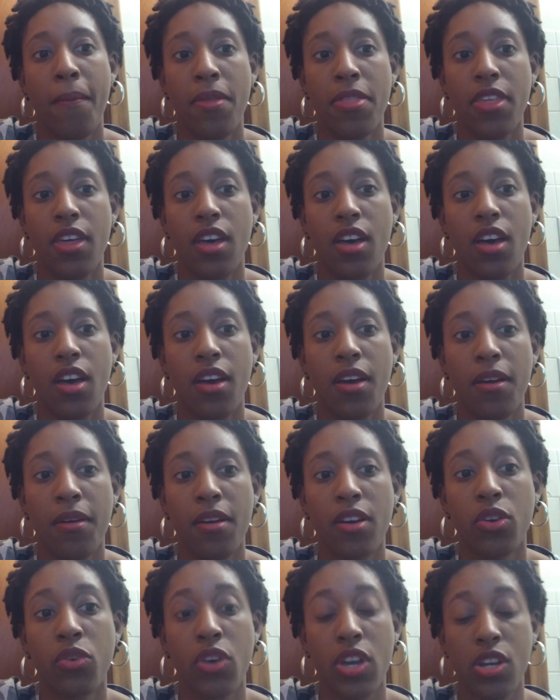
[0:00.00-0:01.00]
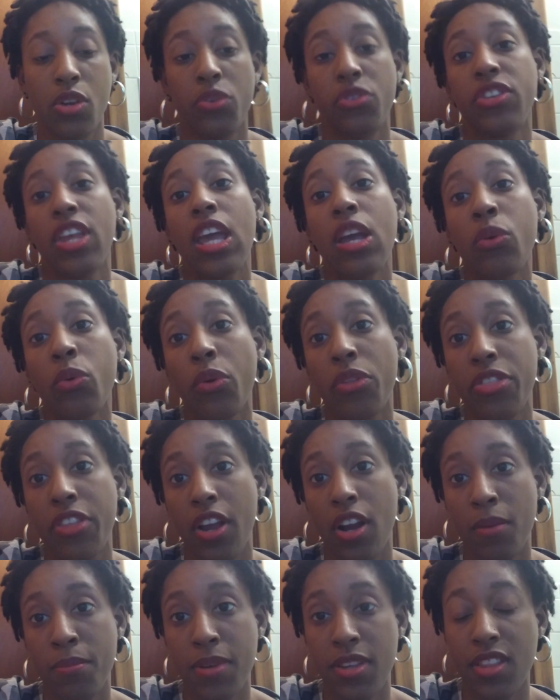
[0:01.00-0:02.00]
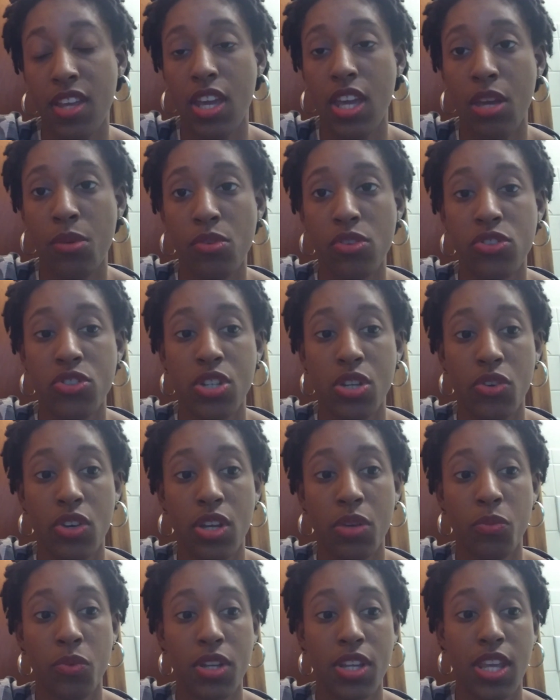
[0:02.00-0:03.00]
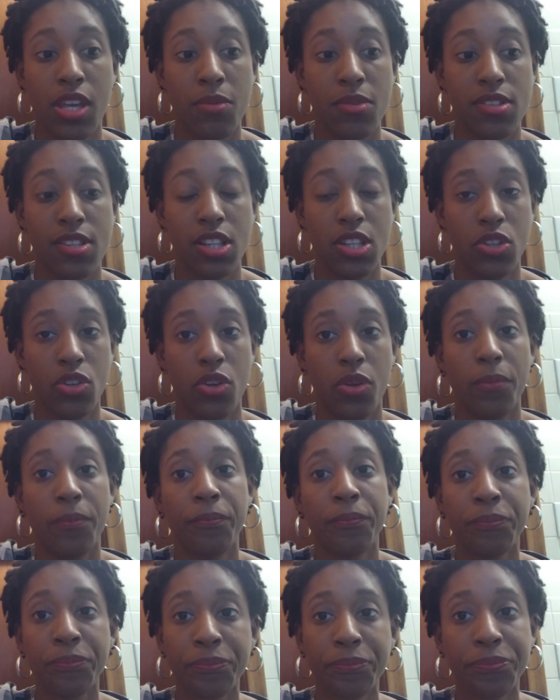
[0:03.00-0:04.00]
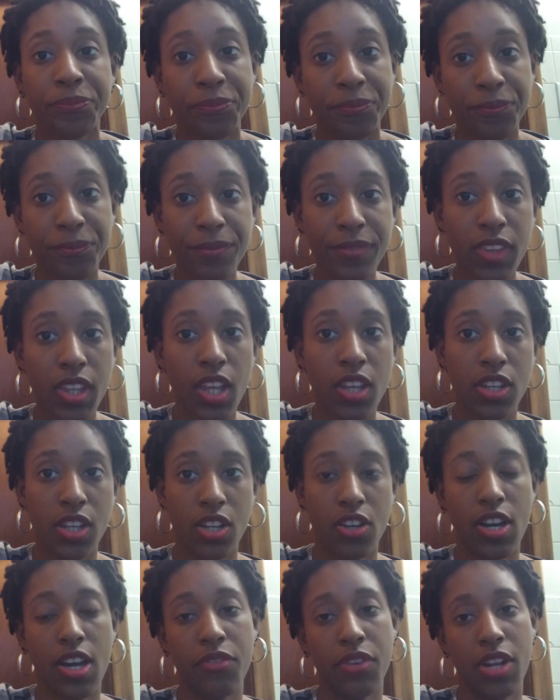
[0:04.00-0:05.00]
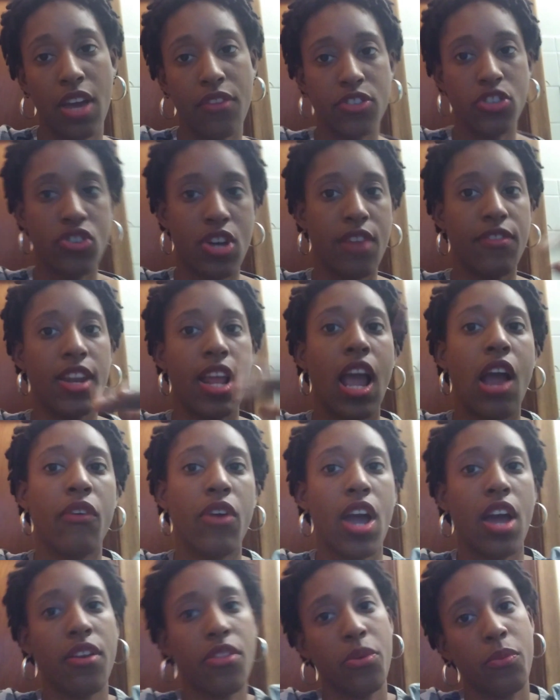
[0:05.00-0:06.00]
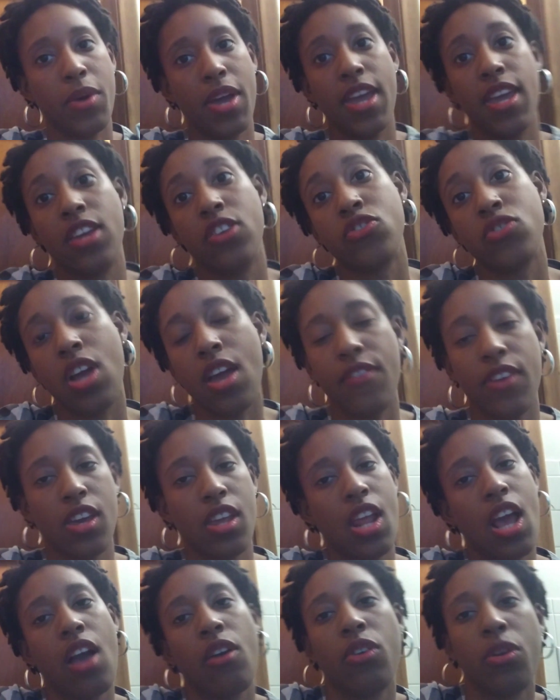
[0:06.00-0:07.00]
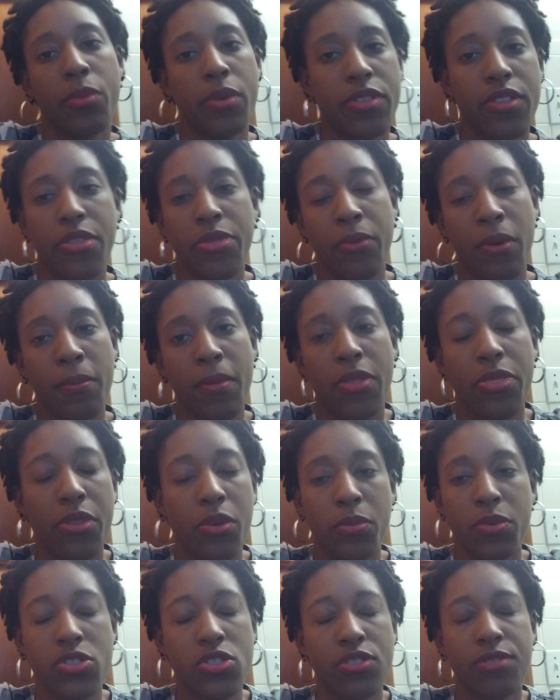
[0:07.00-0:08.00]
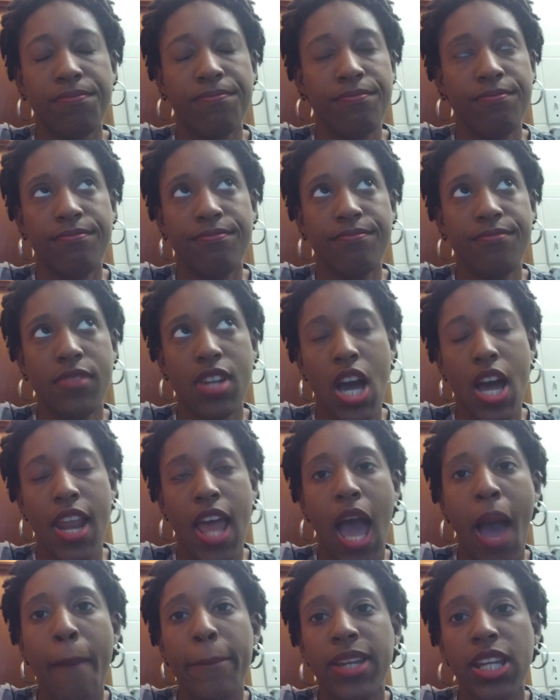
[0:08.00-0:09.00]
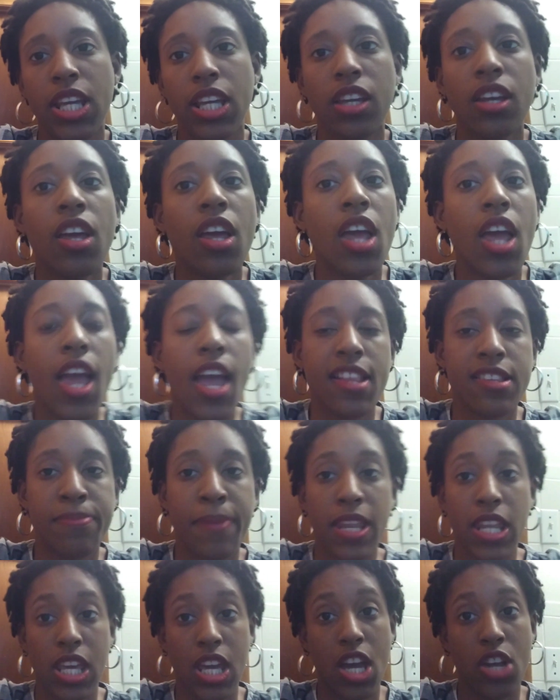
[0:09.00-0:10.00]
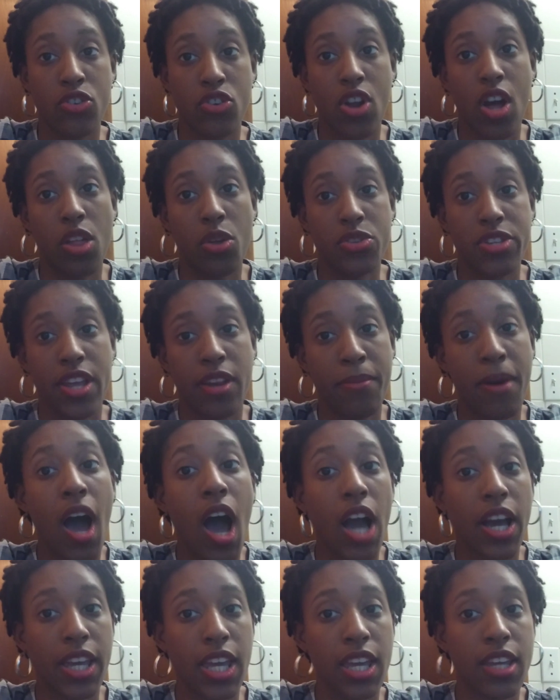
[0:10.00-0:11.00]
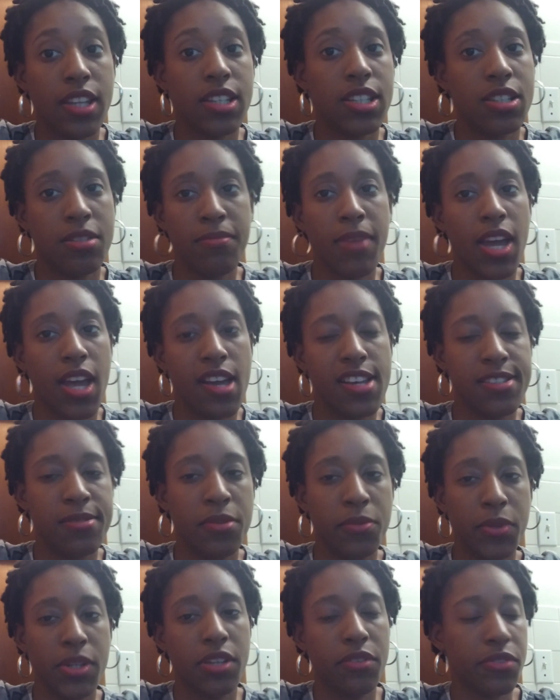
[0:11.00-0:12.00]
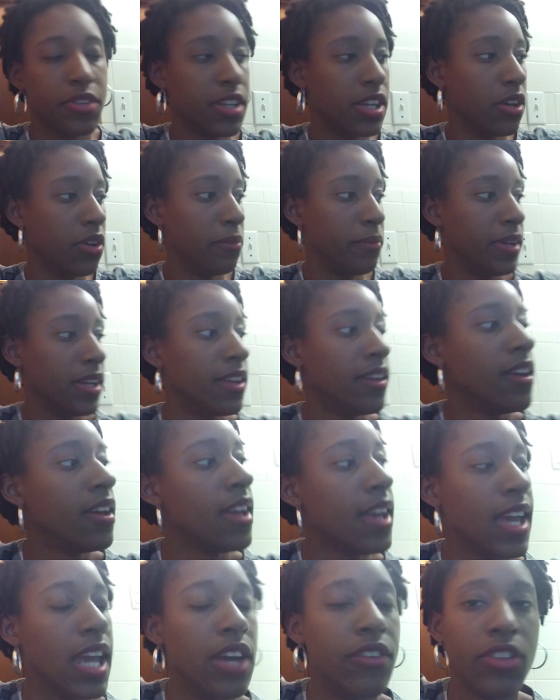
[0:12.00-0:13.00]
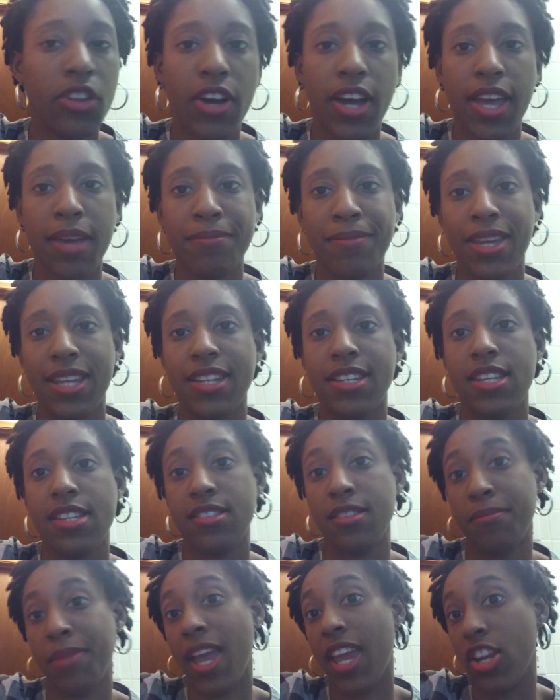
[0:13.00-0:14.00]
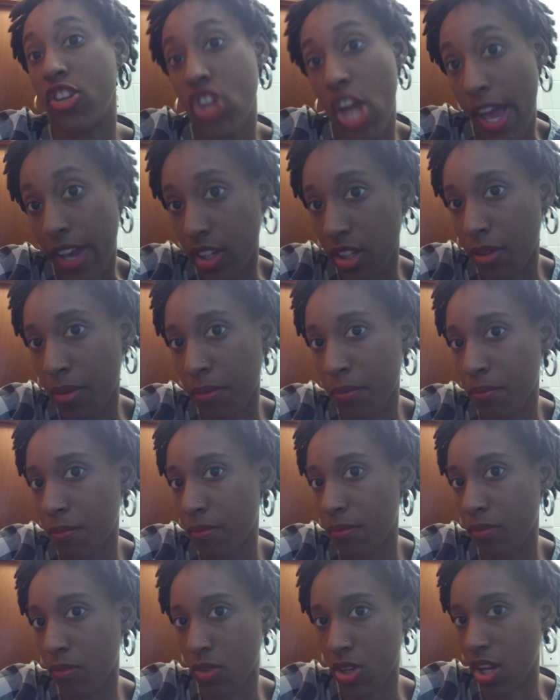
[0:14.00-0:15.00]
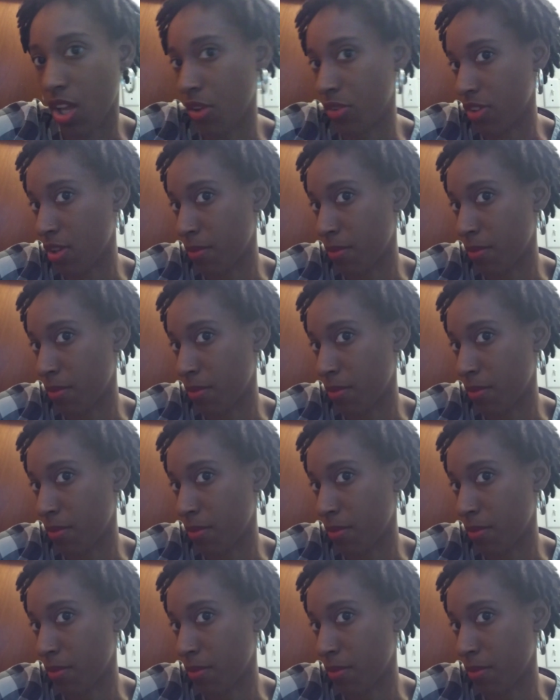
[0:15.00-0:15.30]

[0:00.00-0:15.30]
the craniosacral therapy that he was doing when he was little. You know, I would have to drive an hour out of the way and driving an hour with a three-month-old was just not happening. And spending $100 out of pocket, my husband would have killed me. Even though I made a decent paycheck while I was